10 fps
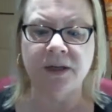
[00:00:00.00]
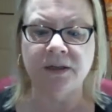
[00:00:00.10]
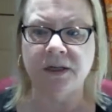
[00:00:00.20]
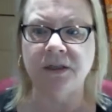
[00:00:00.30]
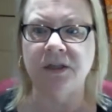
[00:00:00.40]

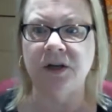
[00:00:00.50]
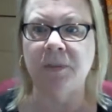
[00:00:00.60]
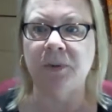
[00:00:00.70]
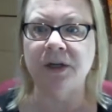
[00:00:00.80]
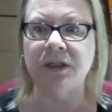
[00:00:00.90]
addicted to
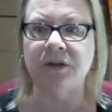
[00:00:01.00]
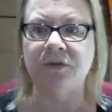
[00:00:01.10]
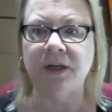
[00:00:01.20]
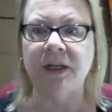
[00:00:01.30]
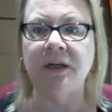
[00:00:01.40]
operations
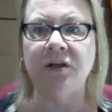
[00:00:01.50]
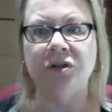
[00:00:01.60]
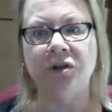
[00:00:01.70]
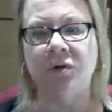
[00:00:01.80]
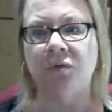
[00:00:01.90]
funding,
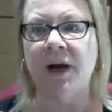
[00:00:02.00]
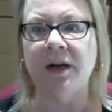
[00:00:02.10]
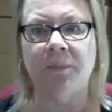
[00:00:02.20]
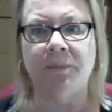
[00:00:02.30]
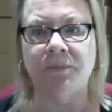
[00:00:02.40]
because you can
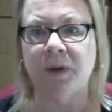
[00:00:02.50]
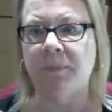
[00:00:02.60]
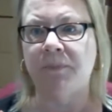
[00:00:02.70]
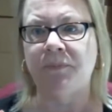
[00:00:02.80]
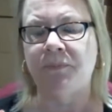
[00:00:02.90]
write
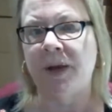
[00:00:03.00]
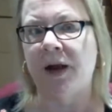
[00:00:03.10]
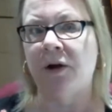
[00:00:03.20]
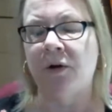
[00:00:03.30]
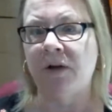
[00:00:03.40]
a
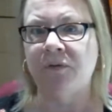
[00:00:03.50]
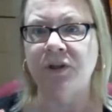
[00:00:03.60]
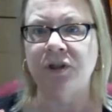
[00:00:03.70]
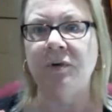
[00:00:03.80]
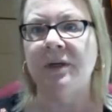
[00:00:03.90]
paragraph or
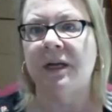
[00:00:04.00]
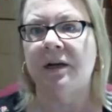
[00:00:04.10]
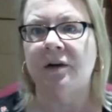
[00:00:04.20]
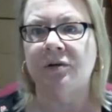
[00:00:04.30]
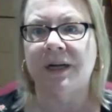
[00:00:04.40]
2 and get
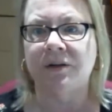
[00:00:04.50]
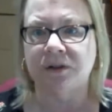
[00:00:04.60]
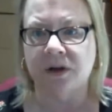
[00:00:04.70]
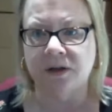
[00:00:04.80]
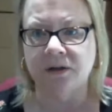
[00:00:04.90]

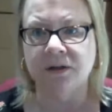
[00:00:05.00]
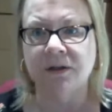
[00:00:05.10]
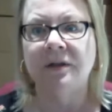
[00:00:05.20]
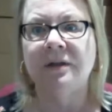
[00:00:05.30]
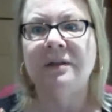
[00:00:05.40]
$100,000.
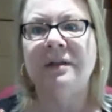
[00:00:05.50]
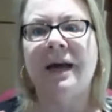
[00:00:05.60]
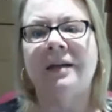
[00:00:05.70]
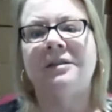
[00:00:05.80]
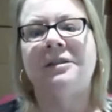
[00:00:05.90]

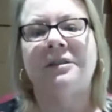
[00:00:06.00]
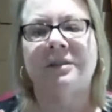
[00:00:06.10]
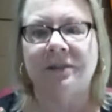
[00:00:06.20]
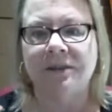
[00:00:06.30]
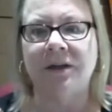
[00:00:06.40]

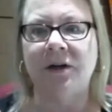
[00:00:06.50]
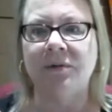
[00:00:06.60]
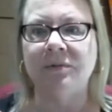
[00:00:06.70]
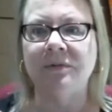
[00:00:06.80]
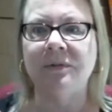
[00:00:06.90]
That's,
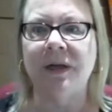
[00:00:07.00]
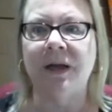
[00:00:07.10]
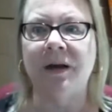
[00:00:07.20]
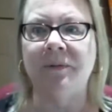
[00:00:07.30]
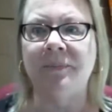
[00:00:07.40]

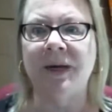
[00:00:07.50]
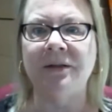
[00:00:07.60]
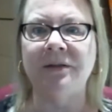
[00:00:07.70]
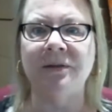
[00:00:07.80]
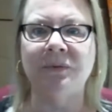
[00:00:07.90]

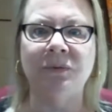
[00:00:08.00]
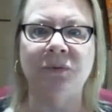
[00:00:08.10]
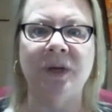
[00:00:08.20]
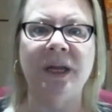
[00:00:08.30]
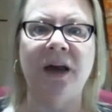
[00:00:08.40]
but
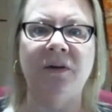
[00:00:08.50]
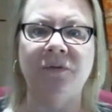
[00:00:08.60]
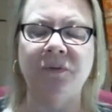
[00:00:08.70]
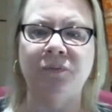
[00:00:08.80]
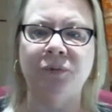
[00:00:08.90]
we have
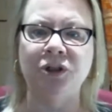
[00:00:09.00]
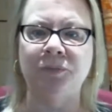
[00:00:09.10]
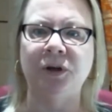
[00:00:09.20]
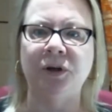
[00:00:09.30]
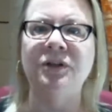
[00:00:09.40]

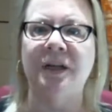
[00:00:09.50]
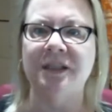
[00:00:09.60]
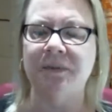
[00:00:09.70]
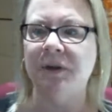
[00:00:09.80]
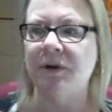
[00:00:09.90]
push pulls on
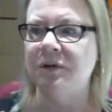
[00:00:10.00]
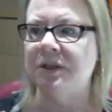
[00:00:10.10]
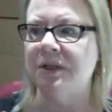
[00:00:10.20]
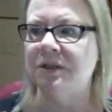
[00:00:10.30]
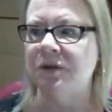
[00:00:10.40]
some of those
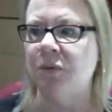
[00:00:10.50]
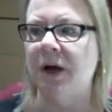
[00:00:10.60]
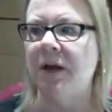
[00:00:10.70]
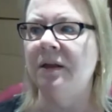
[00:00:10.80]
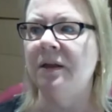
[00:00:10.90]
things as
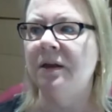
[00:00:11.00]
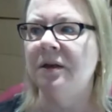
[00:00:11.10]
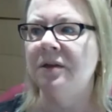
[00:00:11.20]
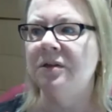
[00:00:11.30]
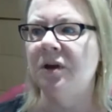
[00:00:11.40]
well.
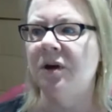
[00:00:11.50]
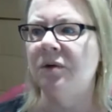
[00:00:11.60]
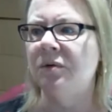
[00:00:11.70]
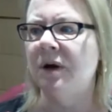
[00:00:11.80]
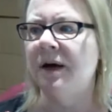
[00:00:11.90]

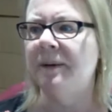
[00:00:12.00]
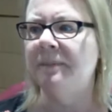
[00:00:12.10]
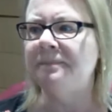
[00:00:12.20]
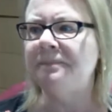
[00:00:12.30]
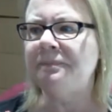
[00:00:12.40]

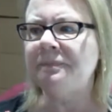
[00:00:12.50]
So,